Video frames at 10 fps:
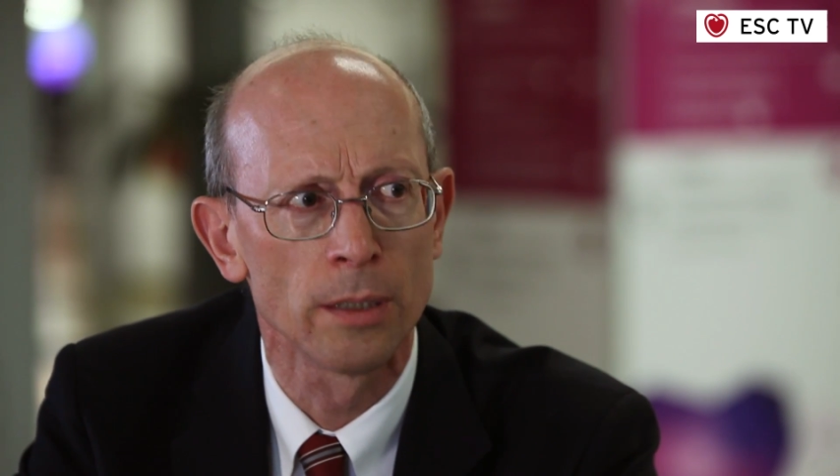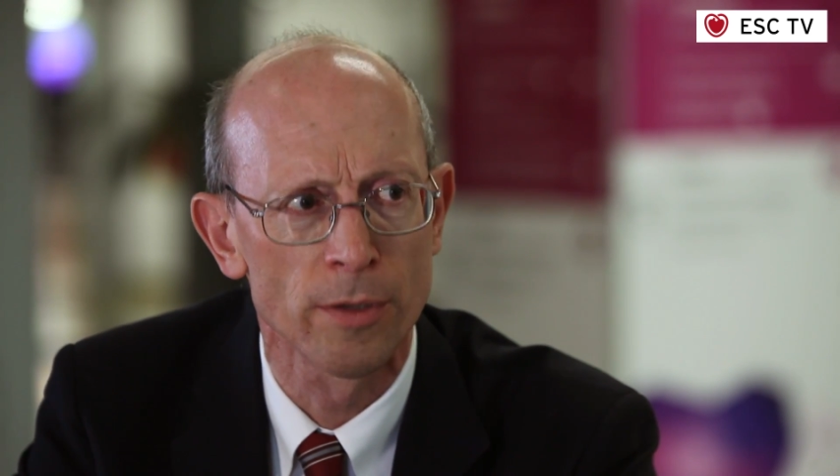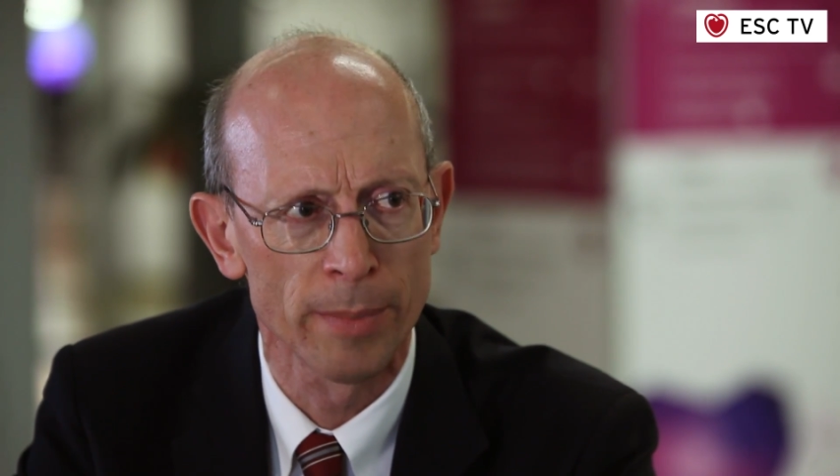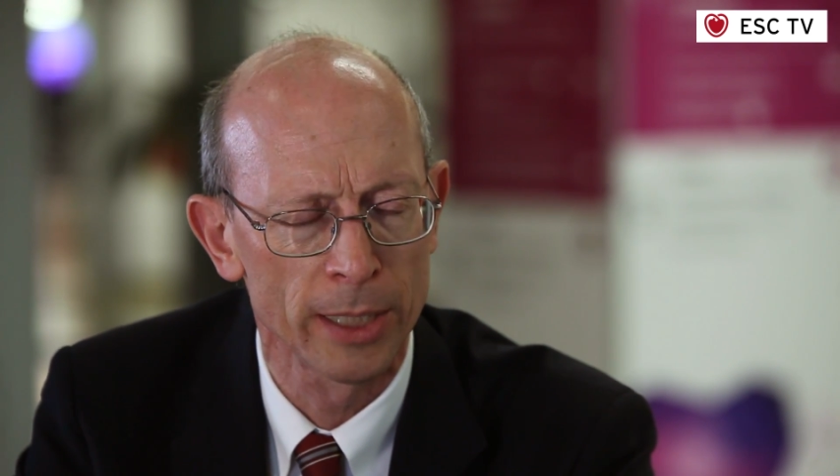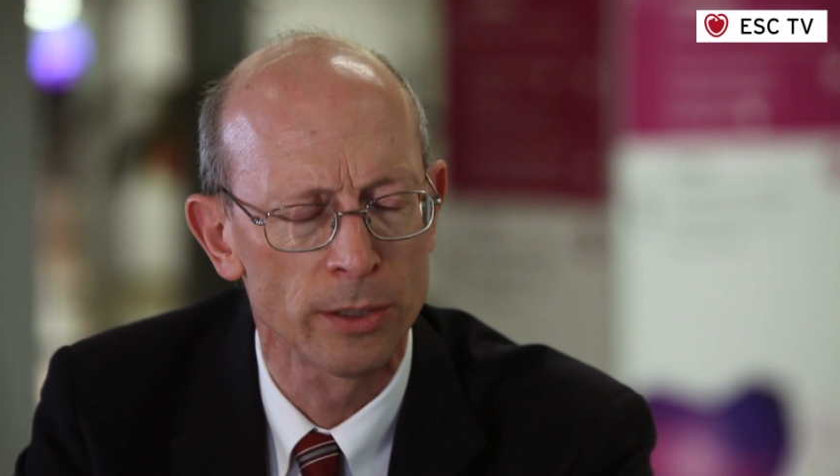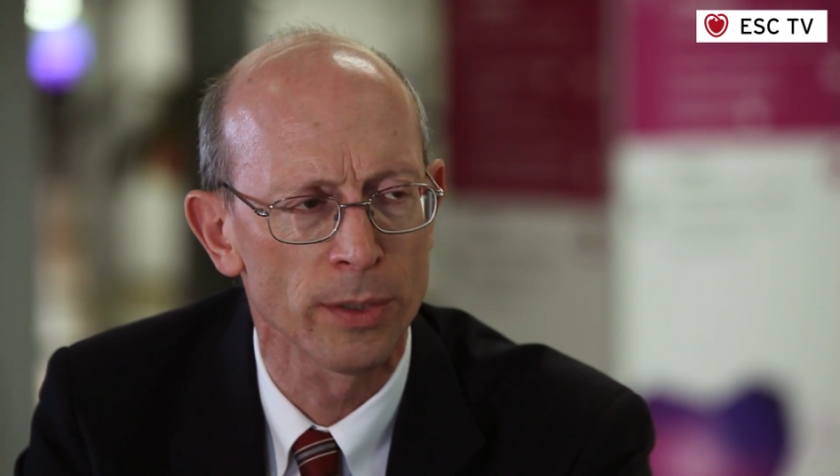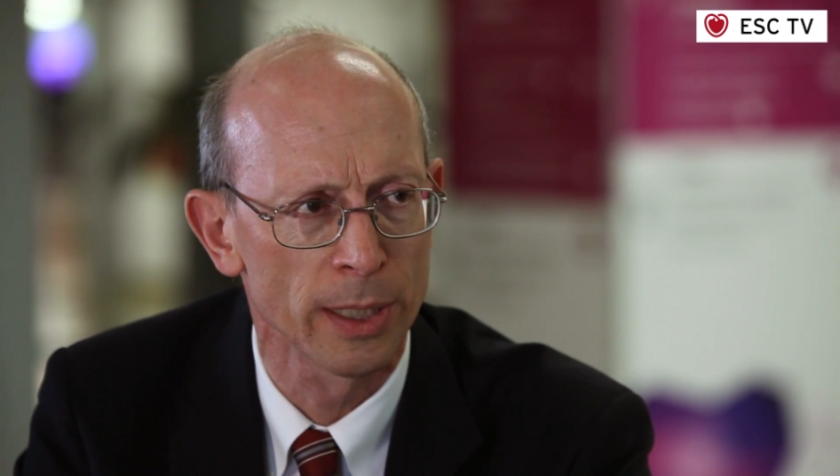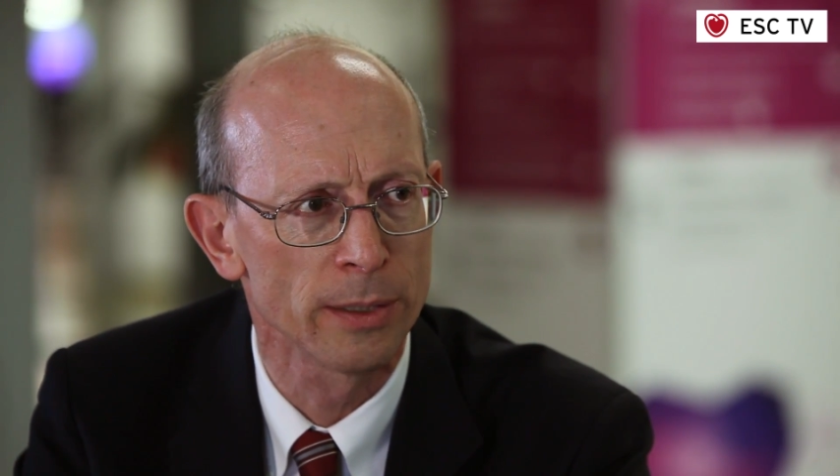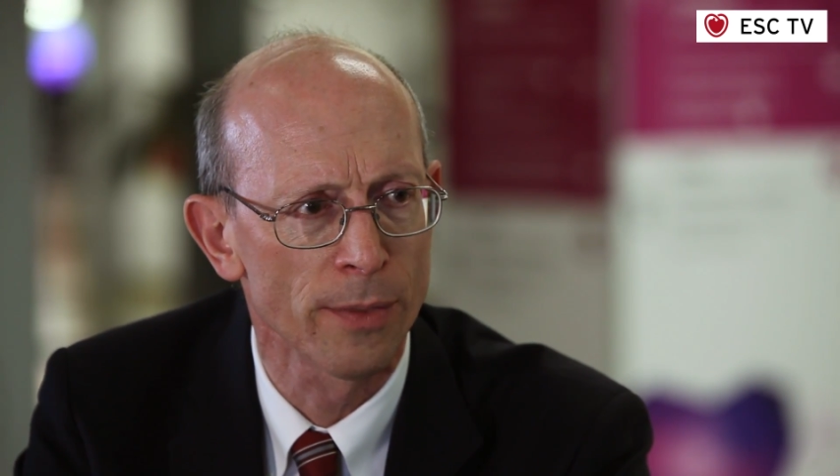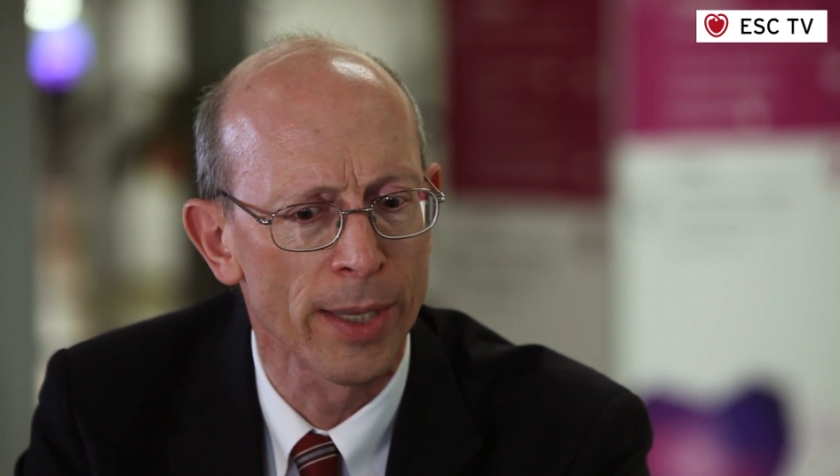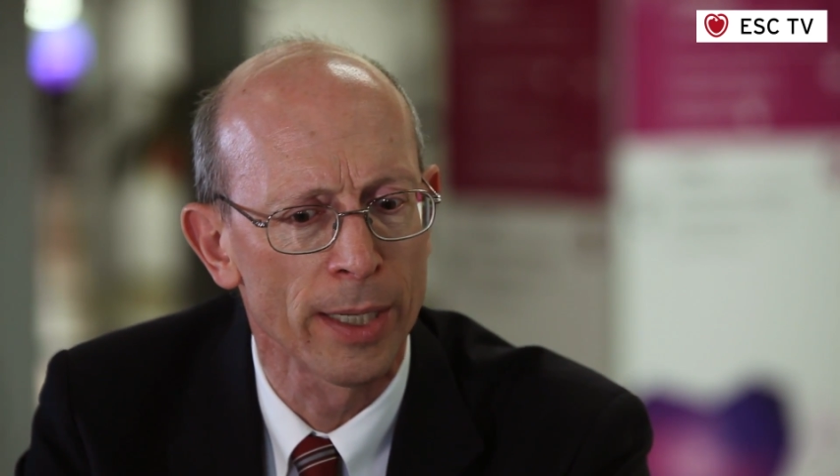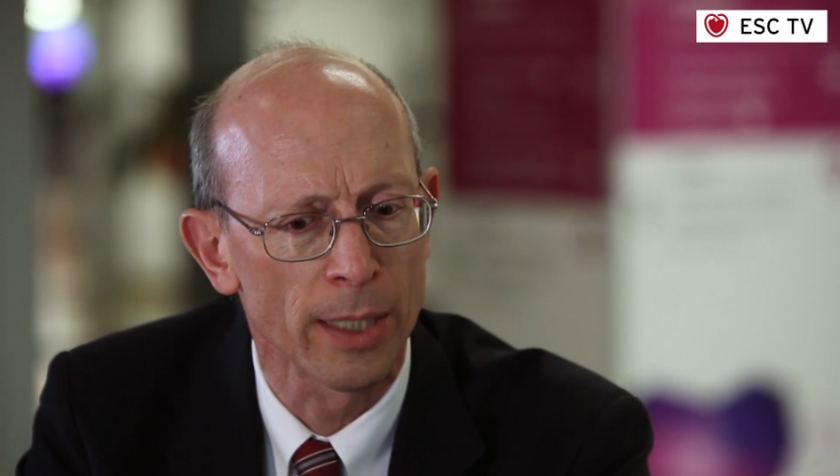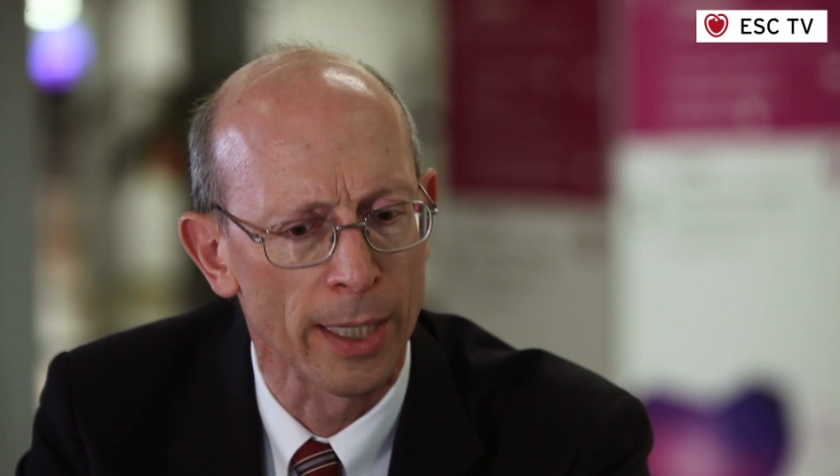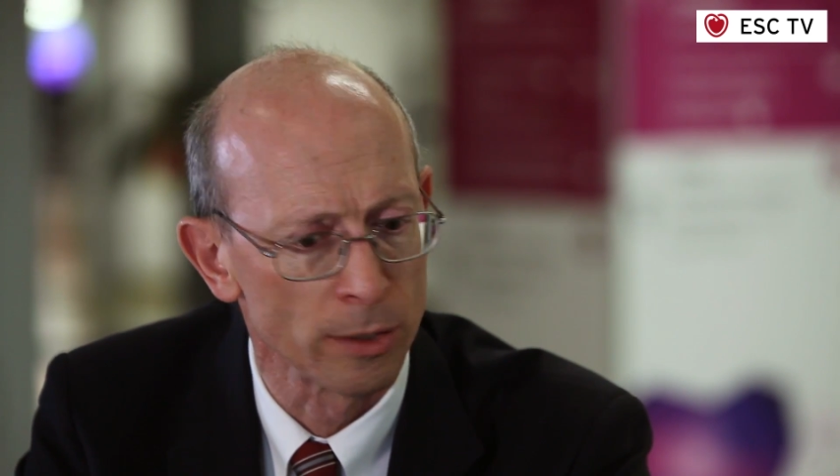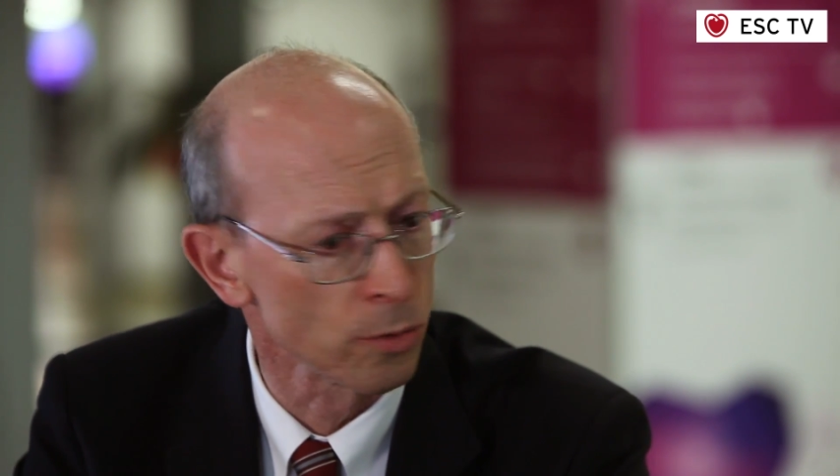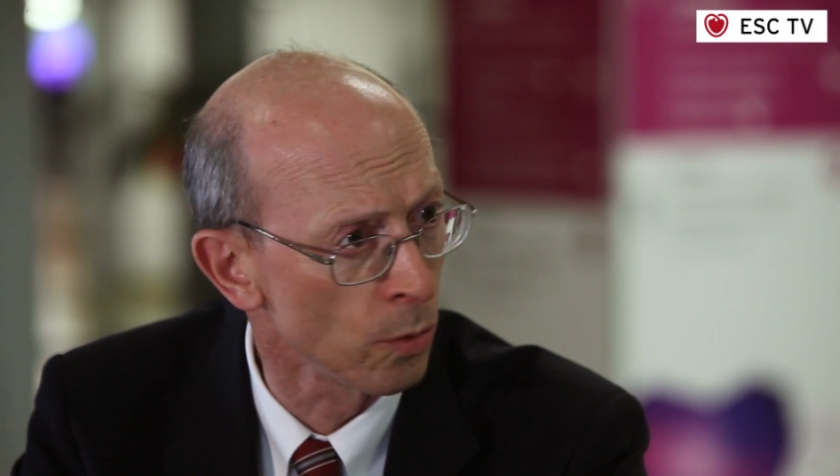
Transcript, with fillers: of a major thing than that has.